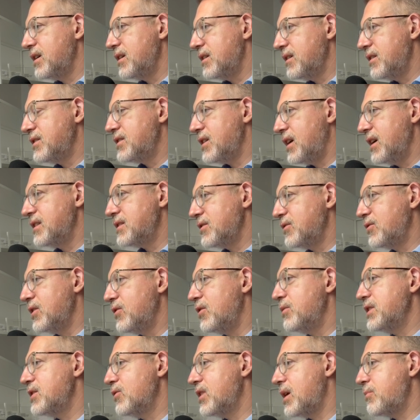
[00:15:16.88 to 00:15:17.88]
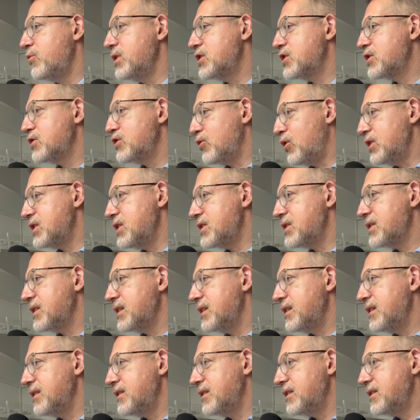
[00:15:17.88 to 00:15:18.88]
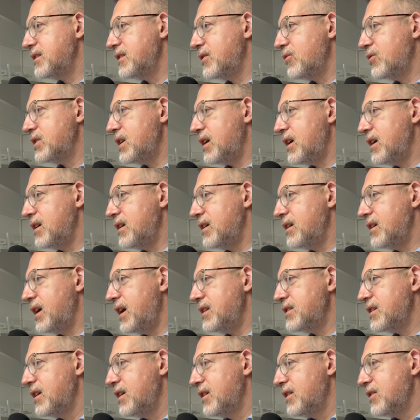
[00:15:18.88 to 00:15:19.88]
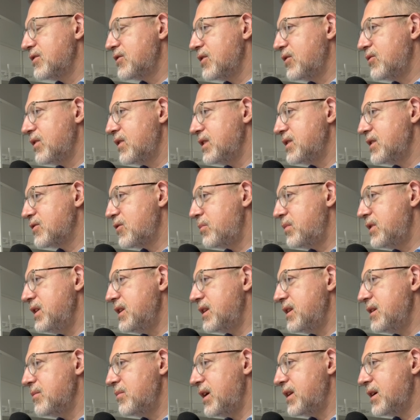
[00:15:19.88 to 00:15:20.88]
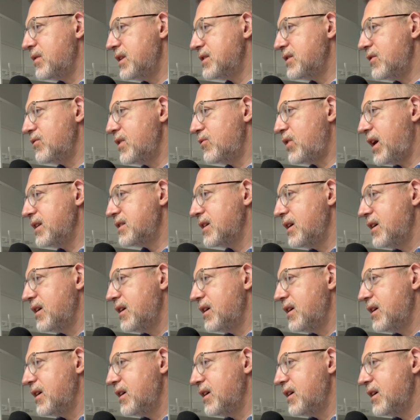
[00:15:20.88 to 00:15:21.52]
Bastian Best, the guy who led the seminar, he actually runs these sessions regularly.